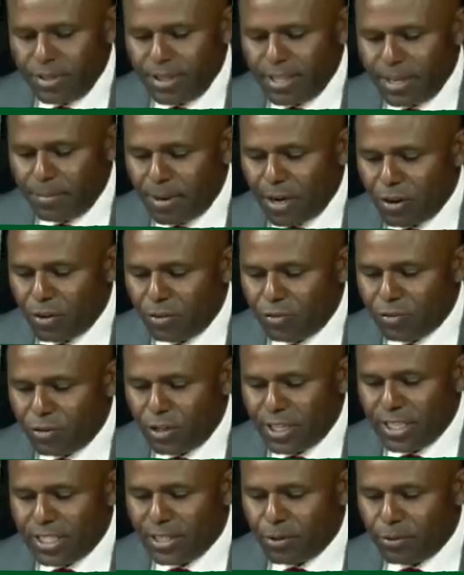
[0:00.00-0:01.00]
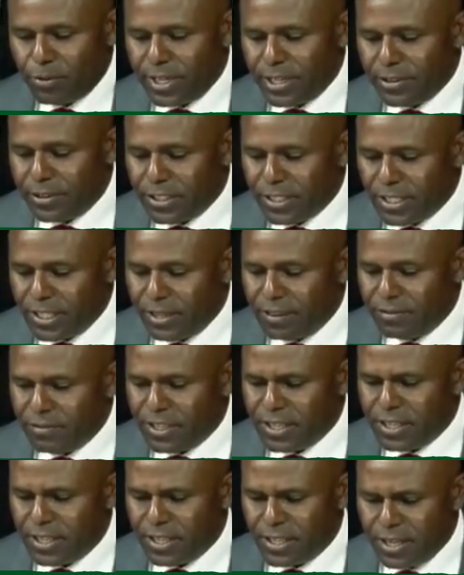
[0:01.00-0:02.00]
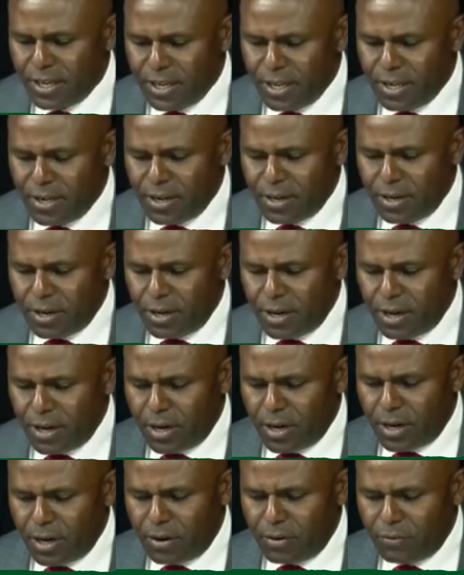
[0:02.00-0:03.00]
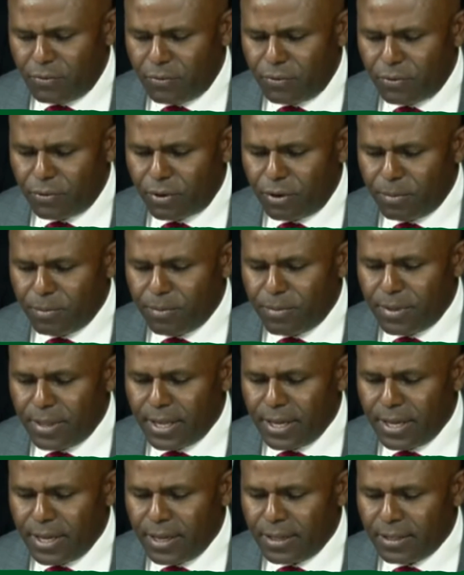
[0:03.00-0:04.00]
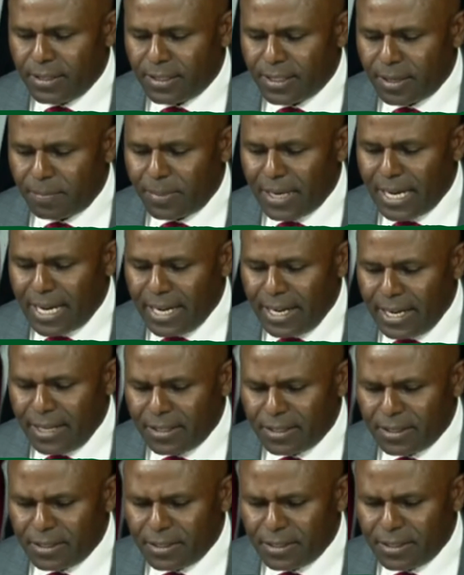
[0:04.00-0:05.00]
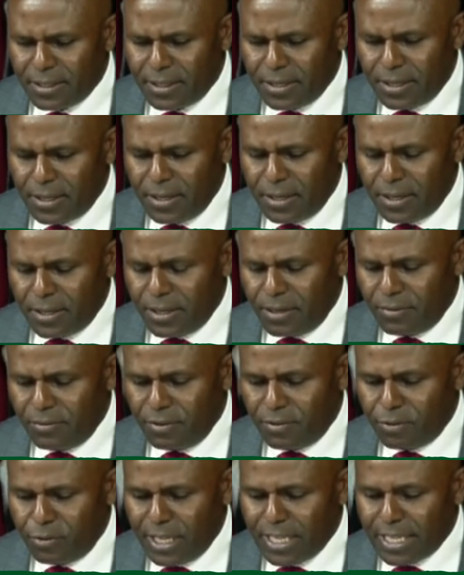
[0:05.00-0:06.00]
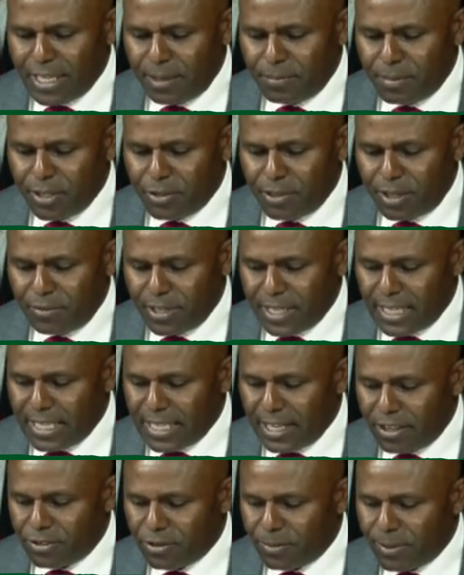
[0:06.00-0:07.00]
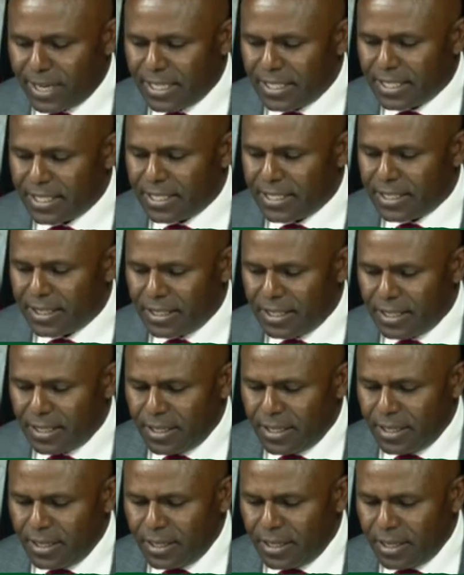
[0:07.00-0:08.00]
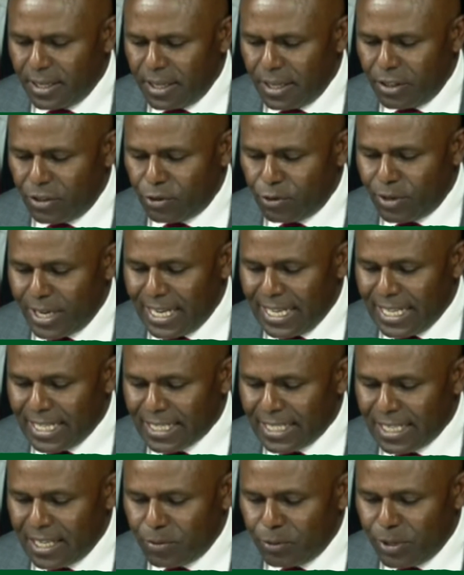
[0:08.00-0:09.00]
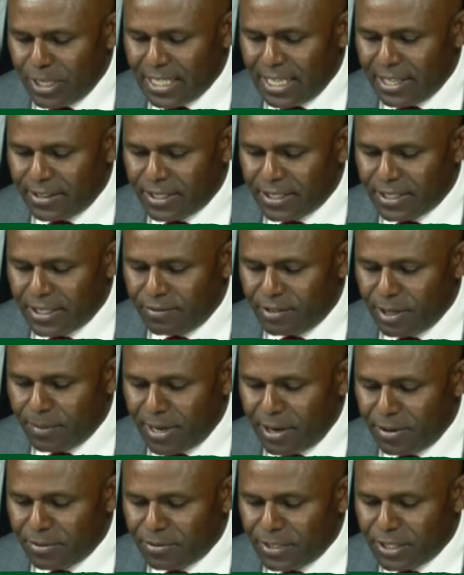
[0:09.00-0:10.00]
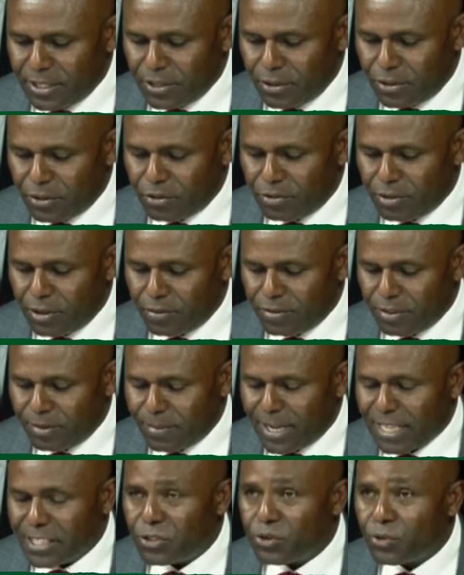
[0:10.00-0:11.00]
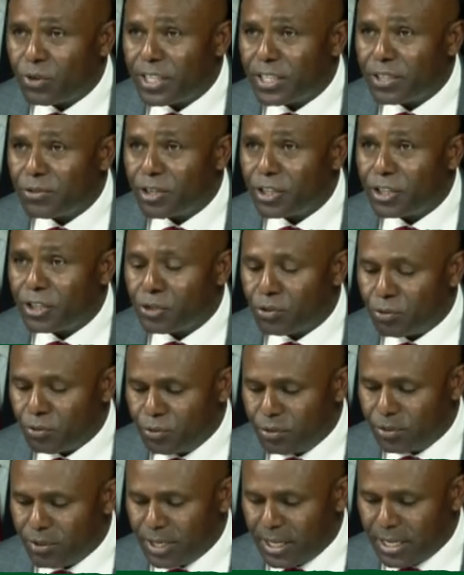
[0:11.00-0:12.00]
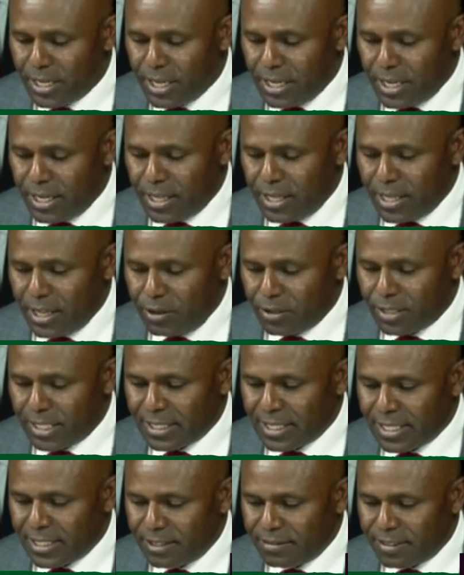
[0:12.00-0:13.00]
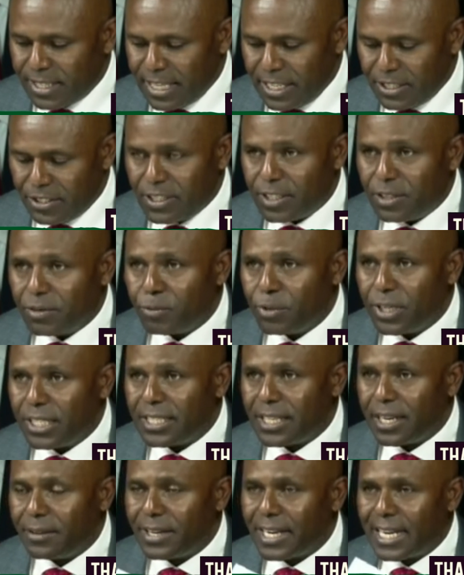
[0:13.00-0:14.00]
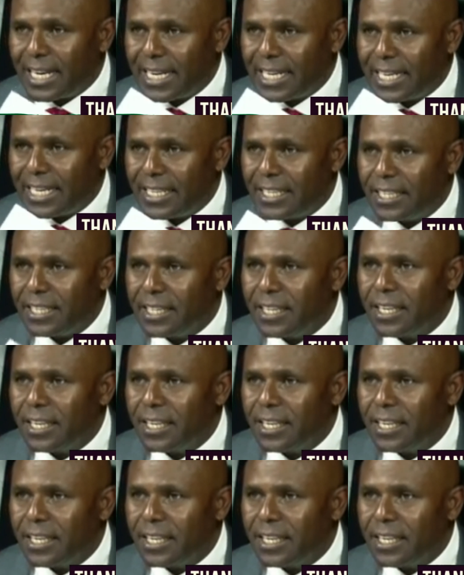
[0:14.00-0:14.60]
The map of quality we received from the supplier, 51 Capital African Diatomite, through a letter which I received in my office on 12th of March 2022, there was a certification which I would gladly